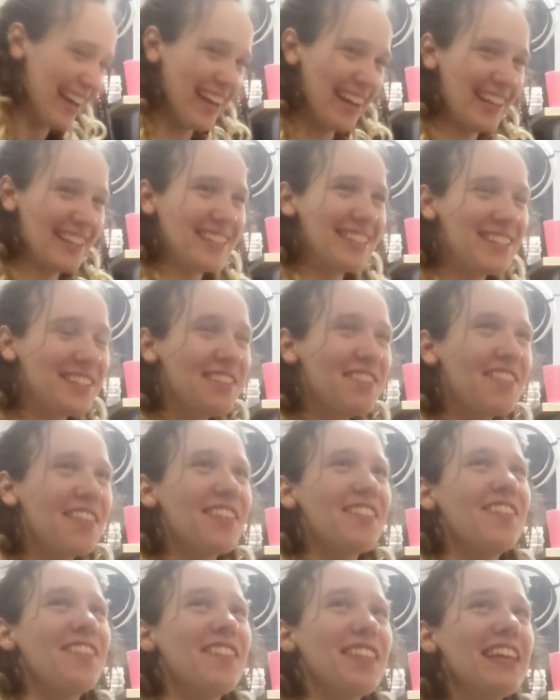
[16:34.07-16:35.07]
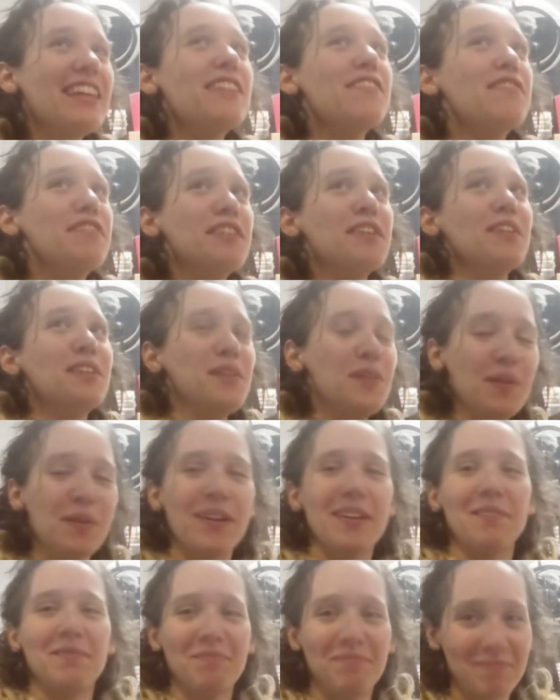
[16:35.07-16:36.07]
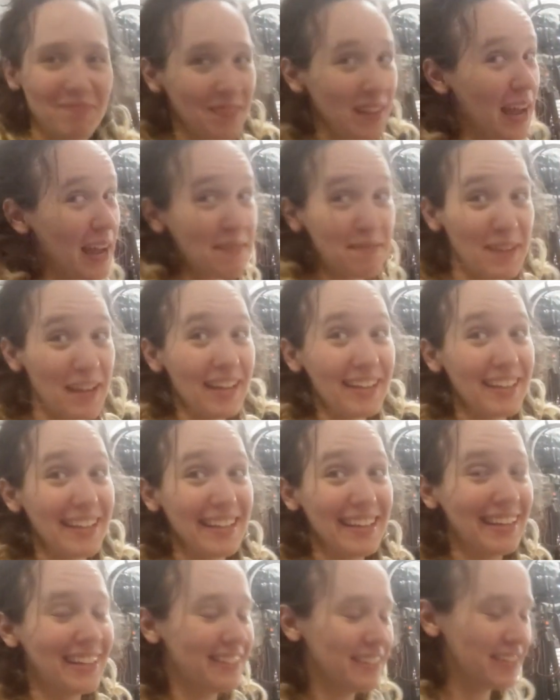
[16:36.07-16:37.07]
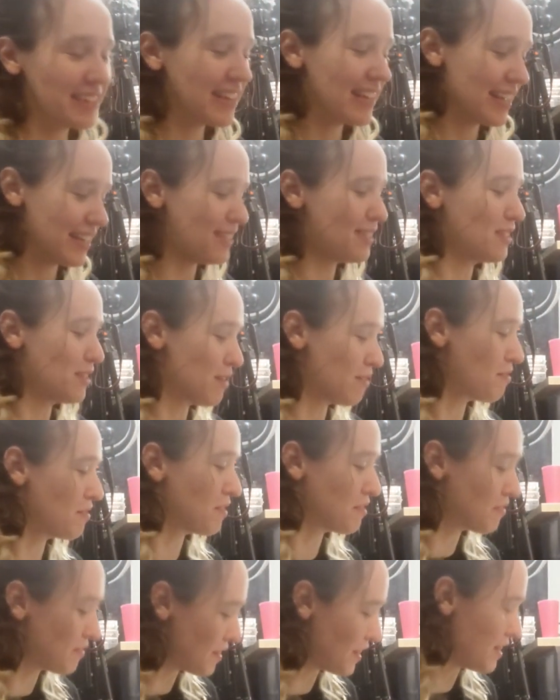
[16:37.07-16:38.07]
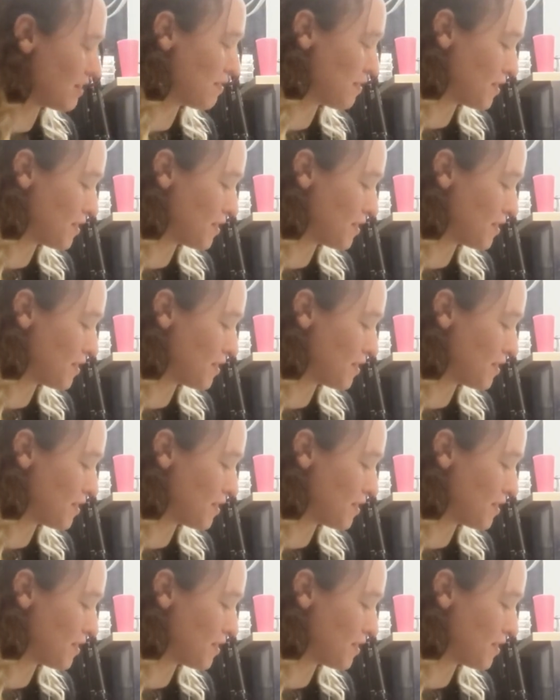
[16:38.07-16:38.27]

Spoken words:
It stood for Fleet Foot Corps. I'm not kidding. It stood for Fleet